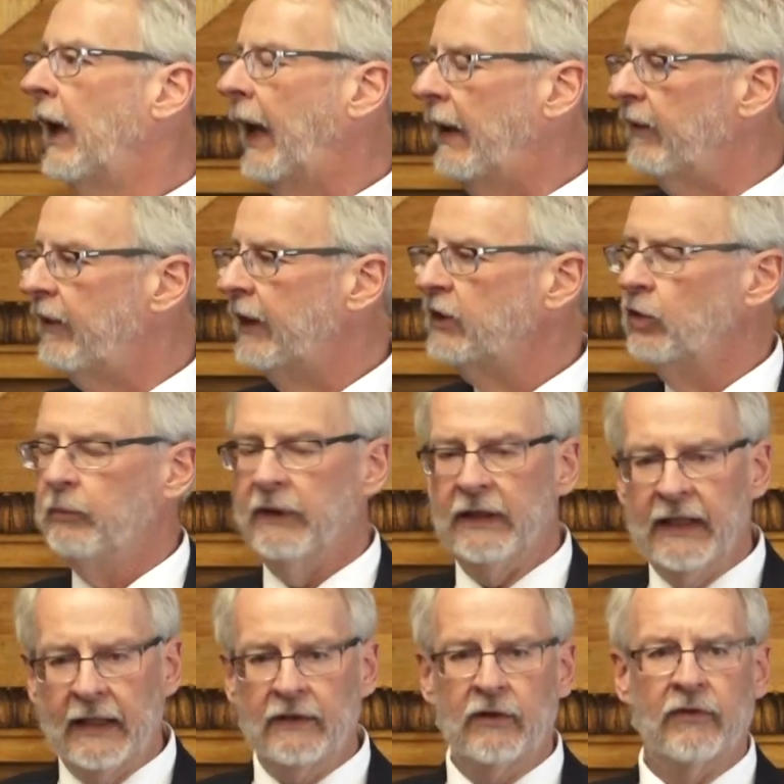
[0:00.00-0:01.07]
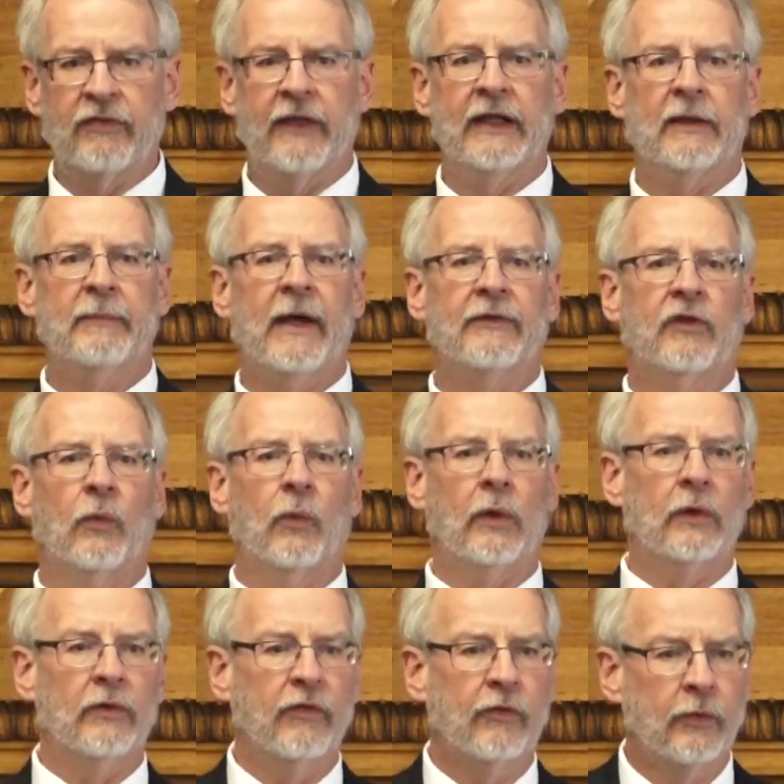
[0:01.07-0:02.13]
and then you begin to think about the
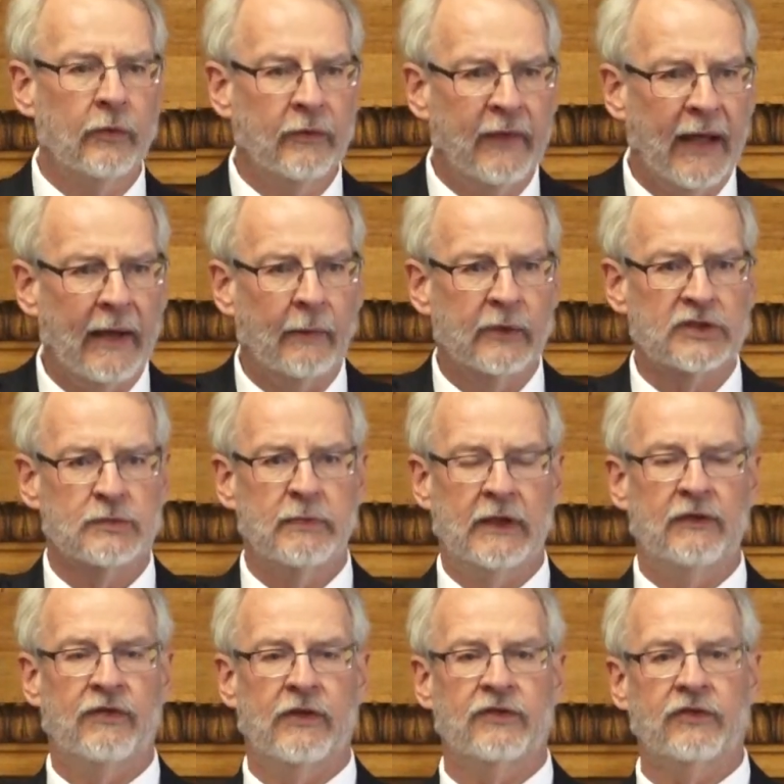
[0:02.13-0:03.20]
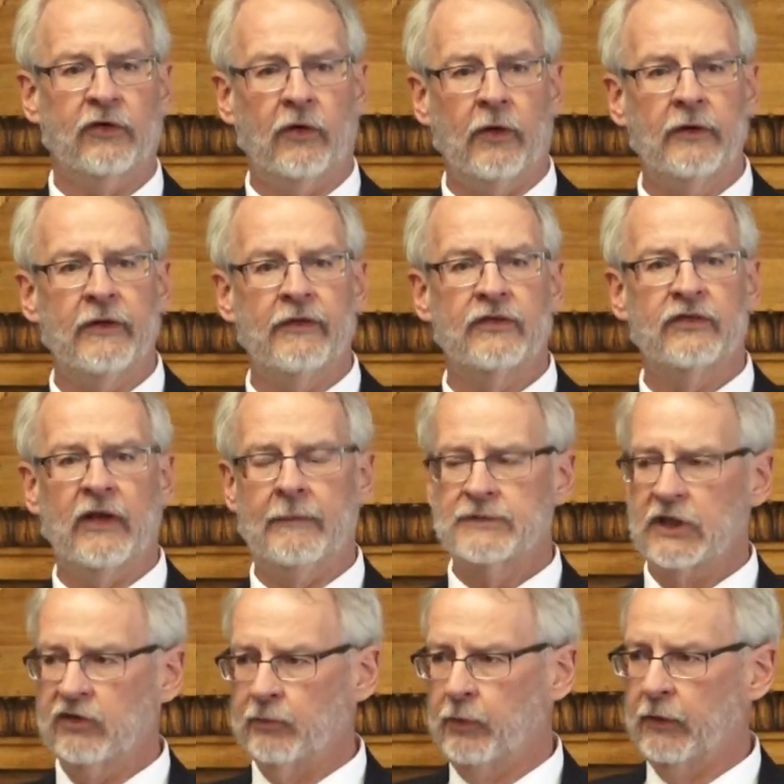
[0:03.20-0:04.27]
world through that, which means this turn to the
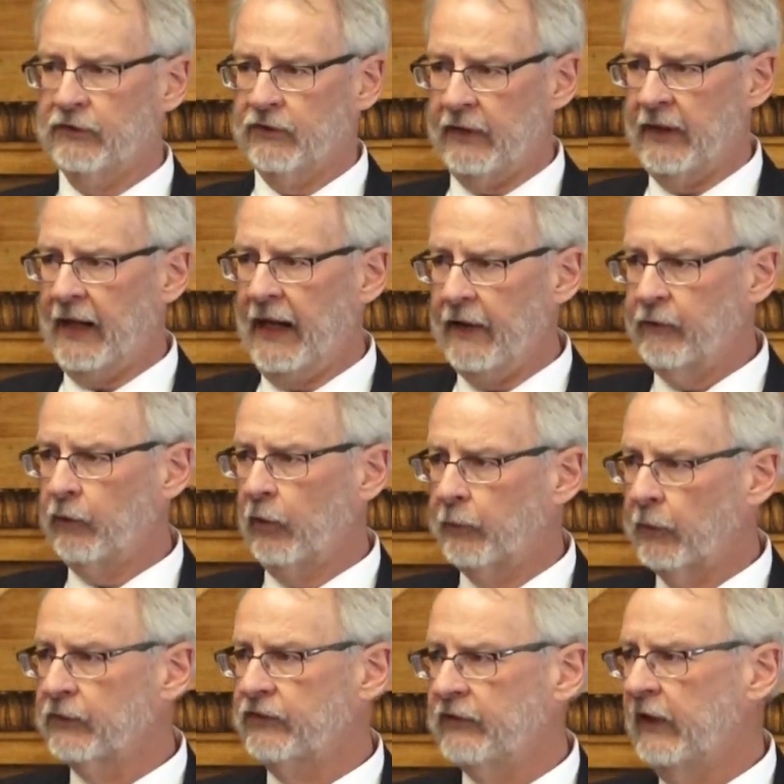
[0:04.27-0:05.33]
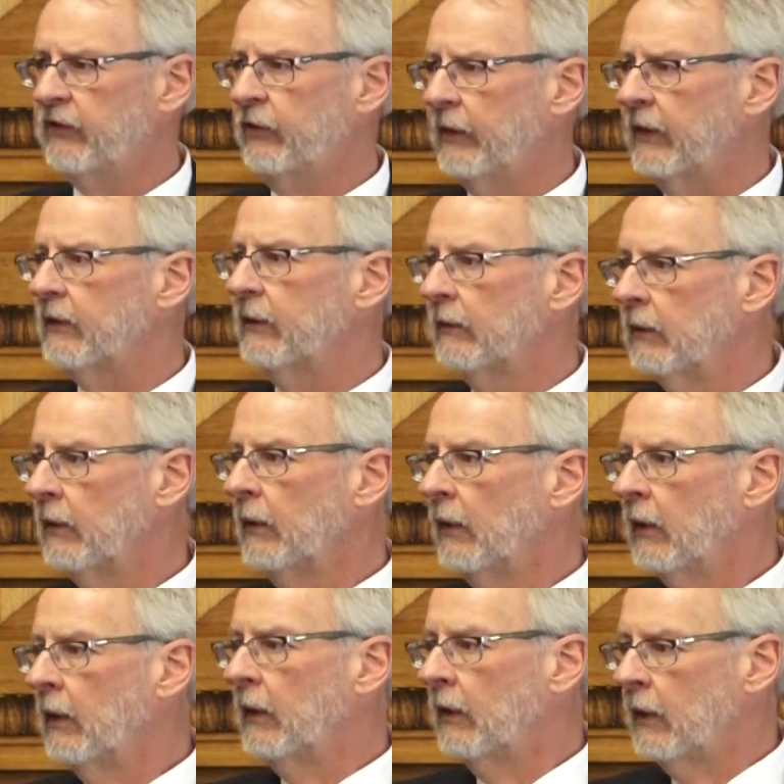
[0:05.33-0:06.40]
subject puts an anthropocentric
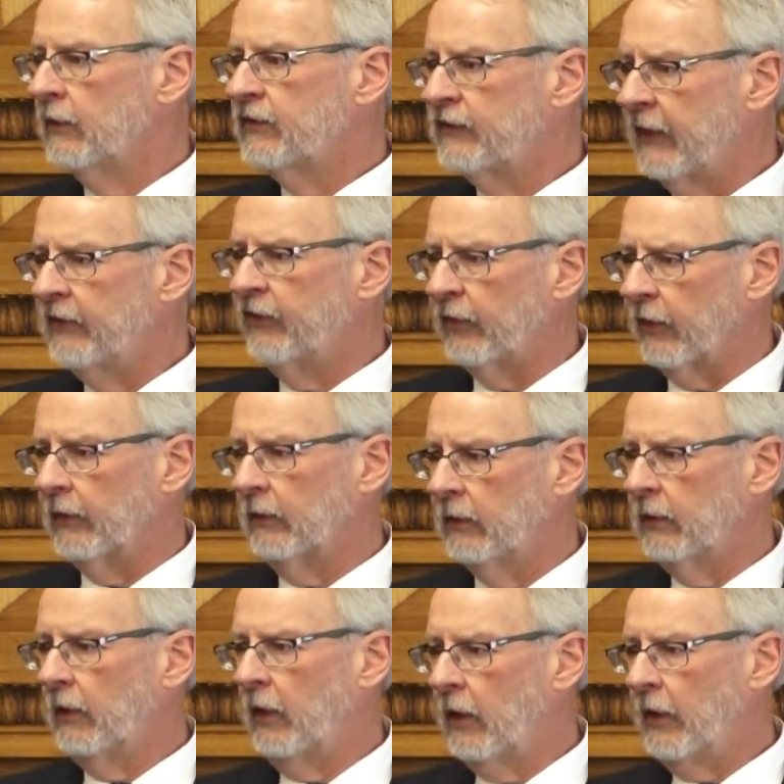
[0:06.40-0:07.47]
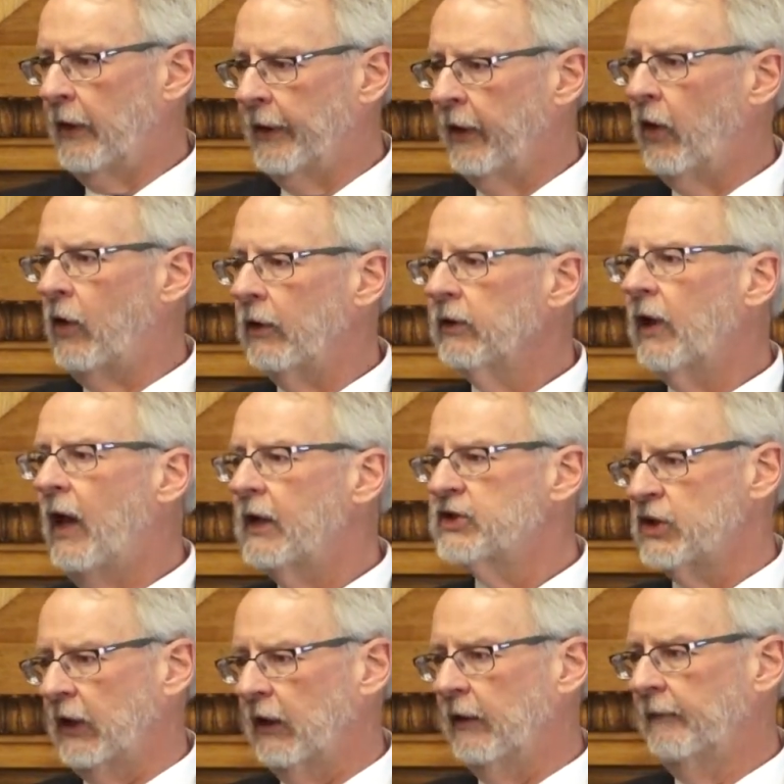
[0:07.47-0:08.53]
center on all
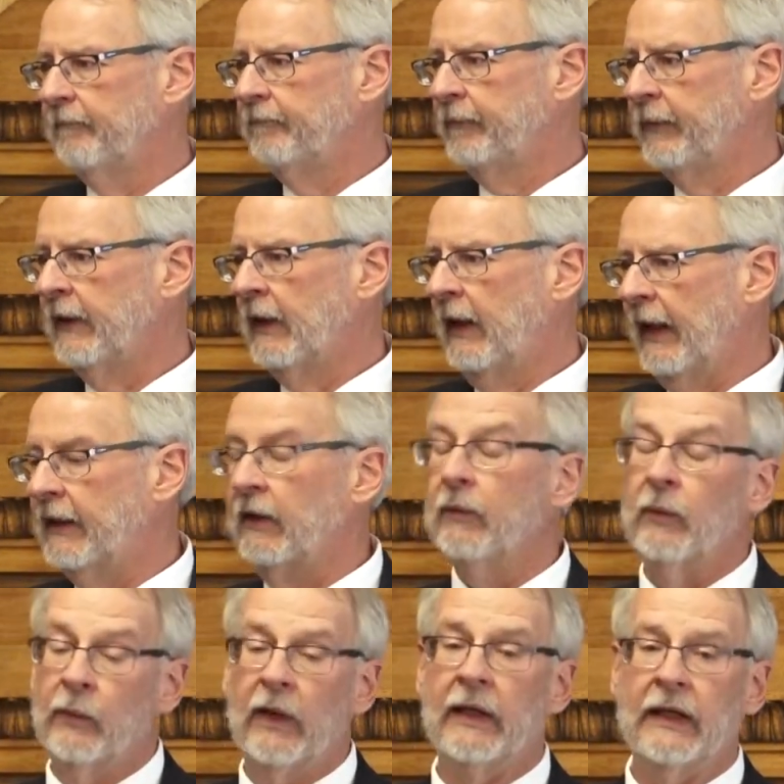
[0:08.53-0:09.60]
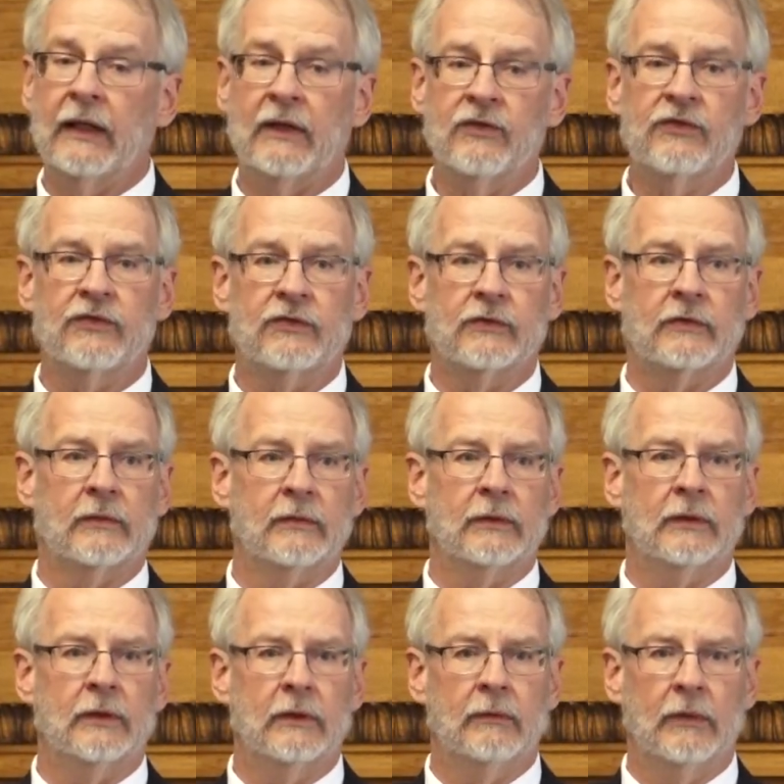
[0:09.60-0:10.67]
logic. And it really is
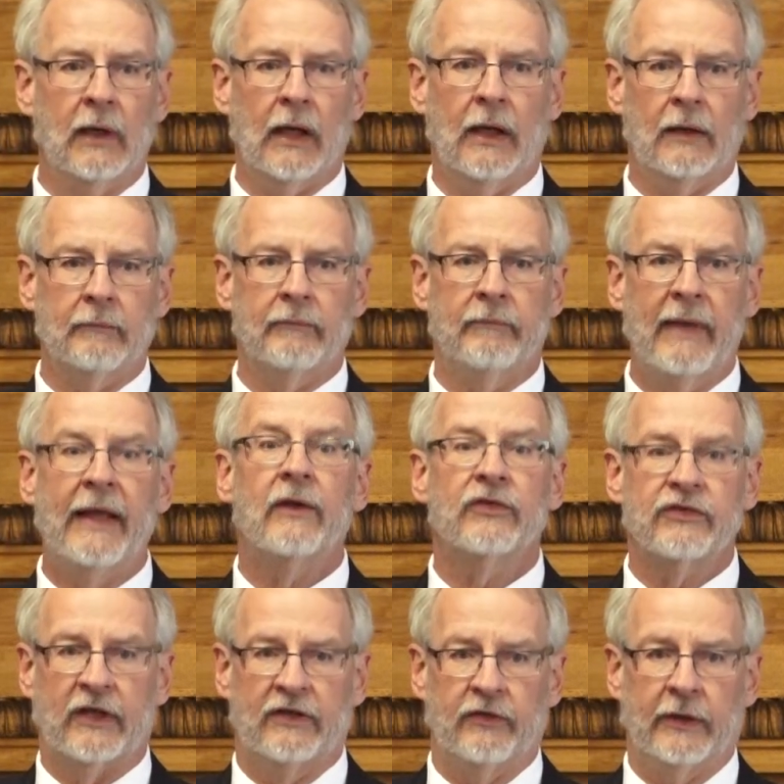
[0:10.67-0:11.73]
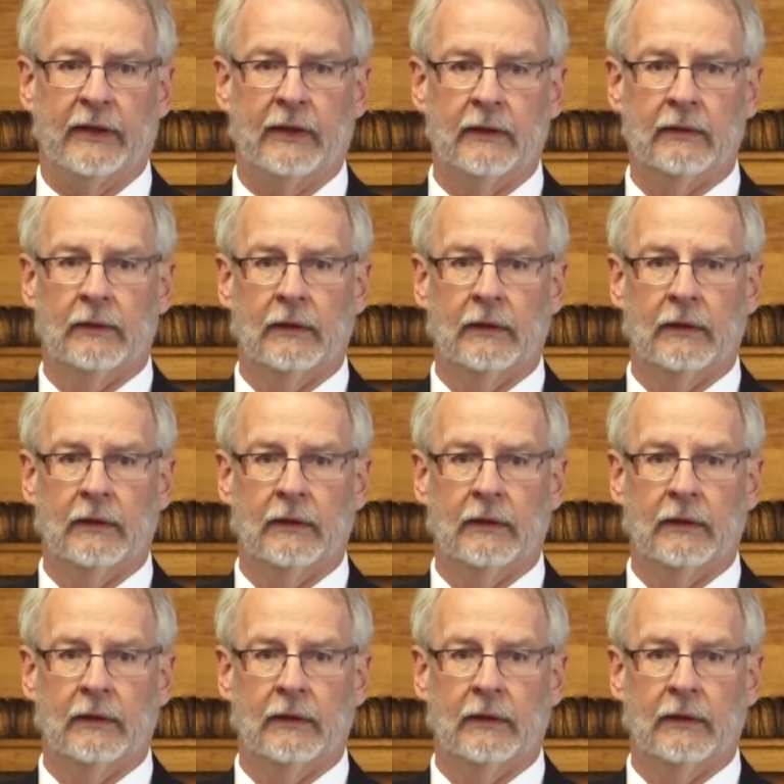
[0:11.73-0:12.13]
male-centric.